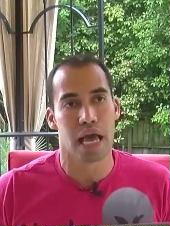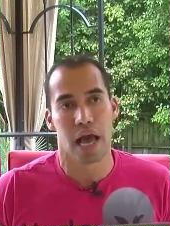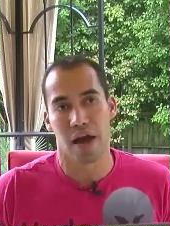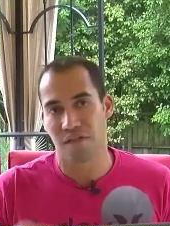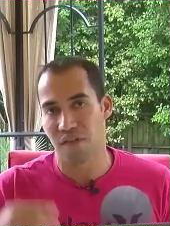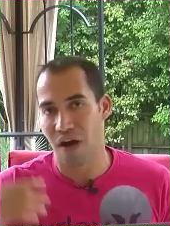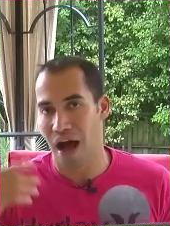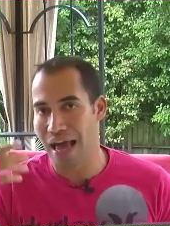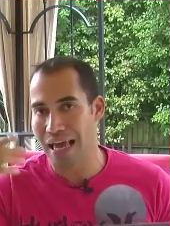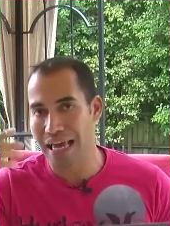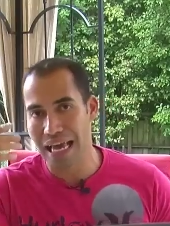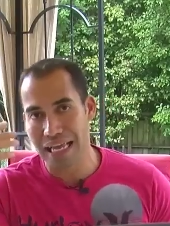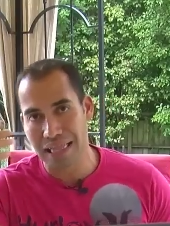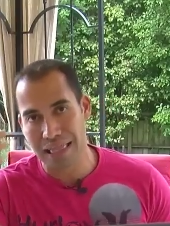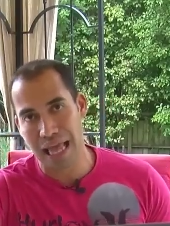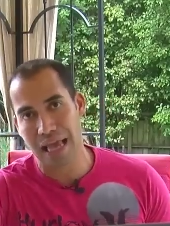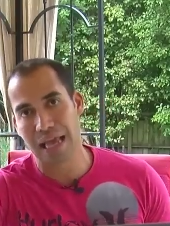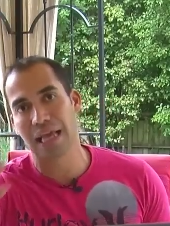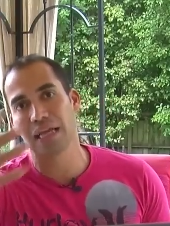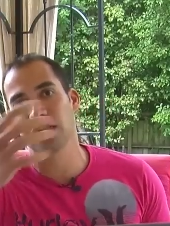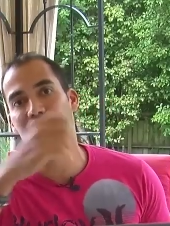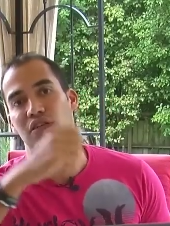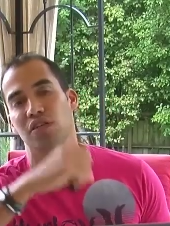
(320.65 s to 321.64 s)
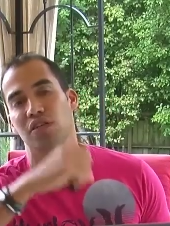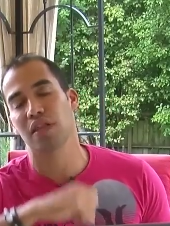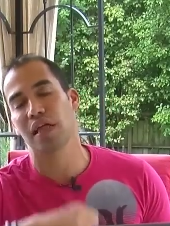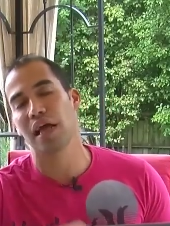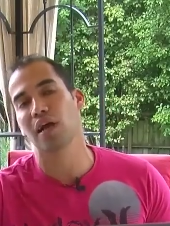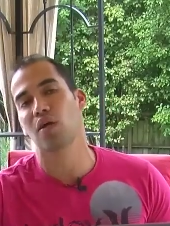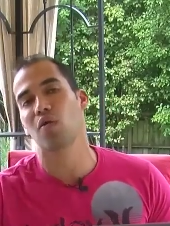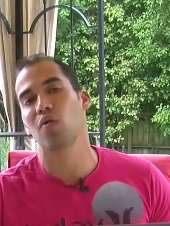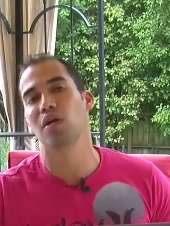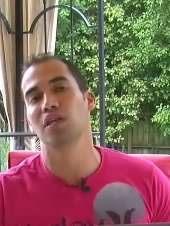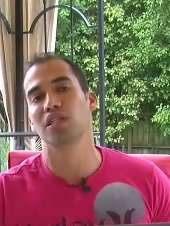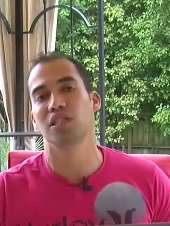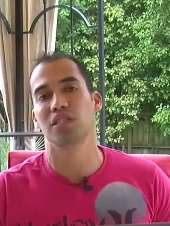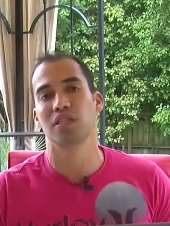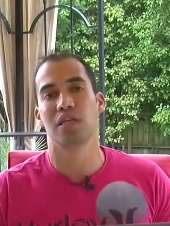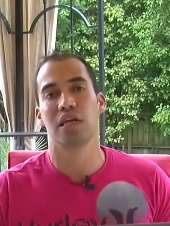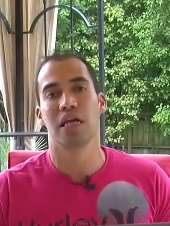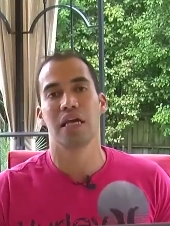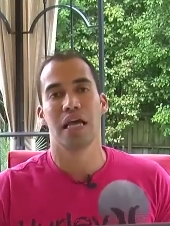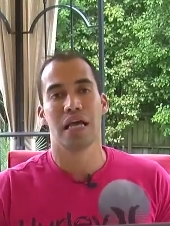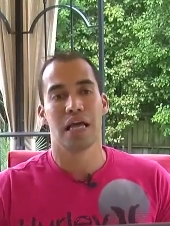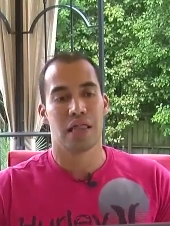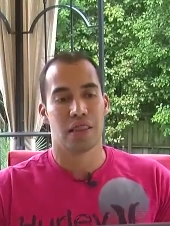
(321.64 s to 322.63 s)
Yeah, if I get the answer to that
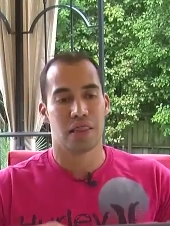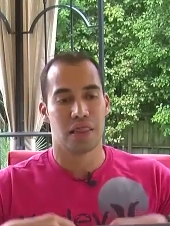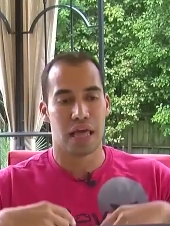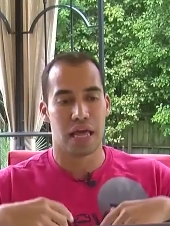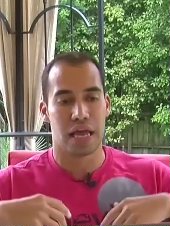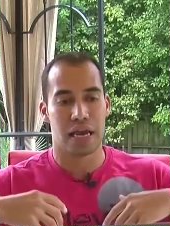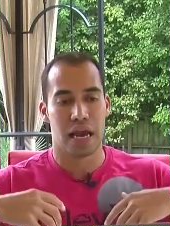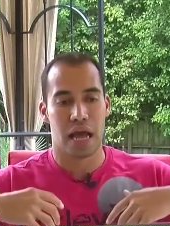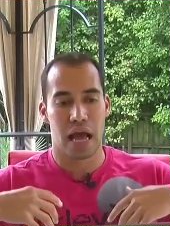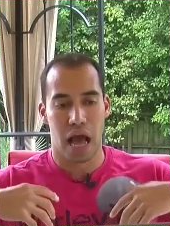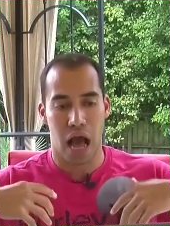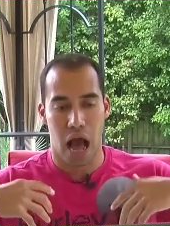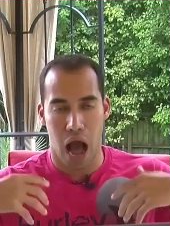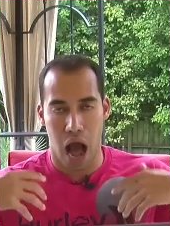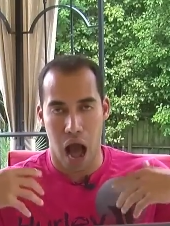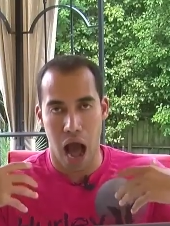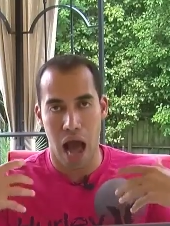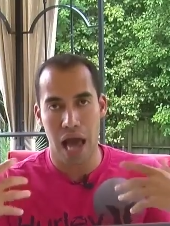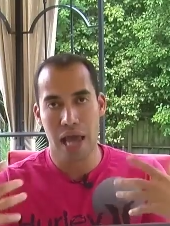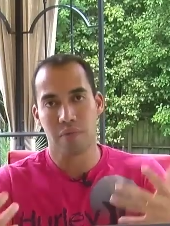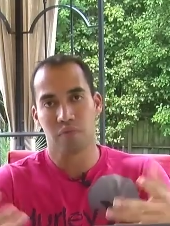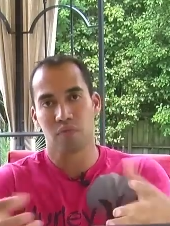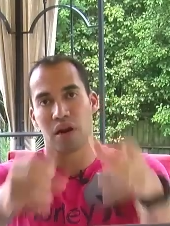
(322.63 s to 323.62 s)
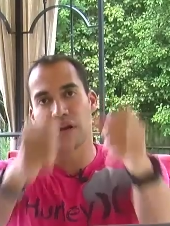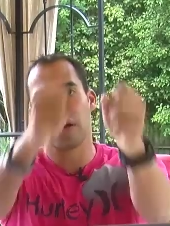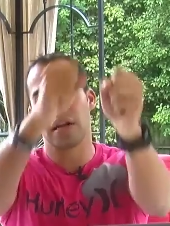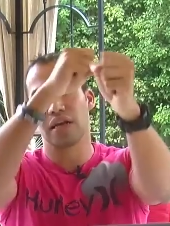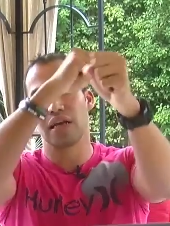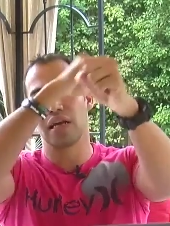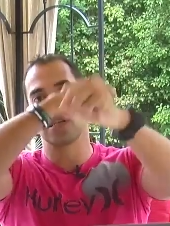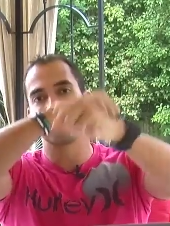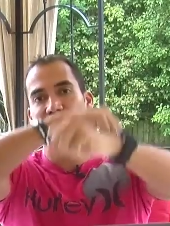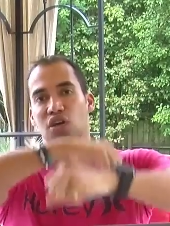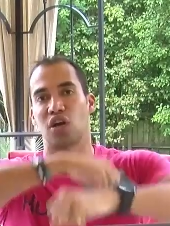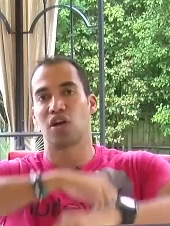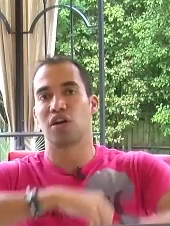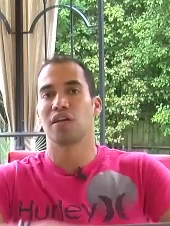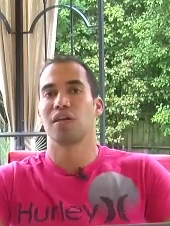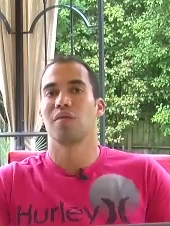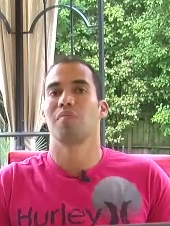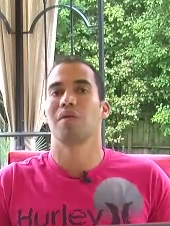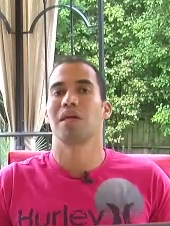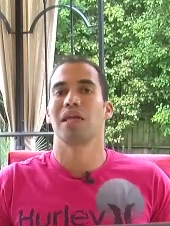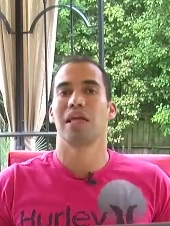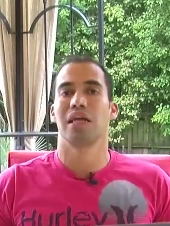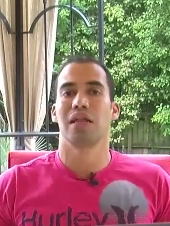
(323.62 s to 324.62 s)
question, then I am ready to get started
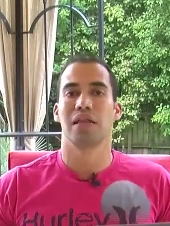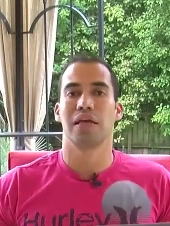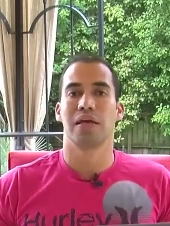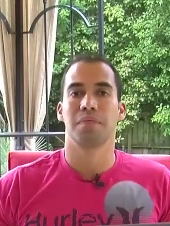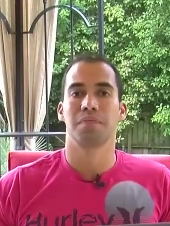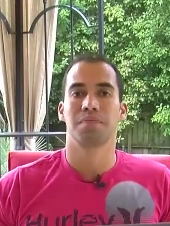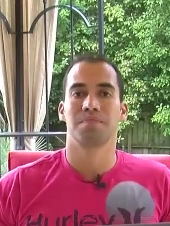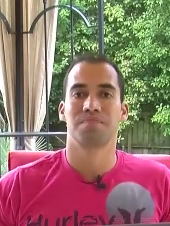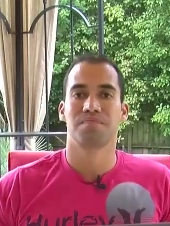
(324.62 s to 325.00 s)
immediately.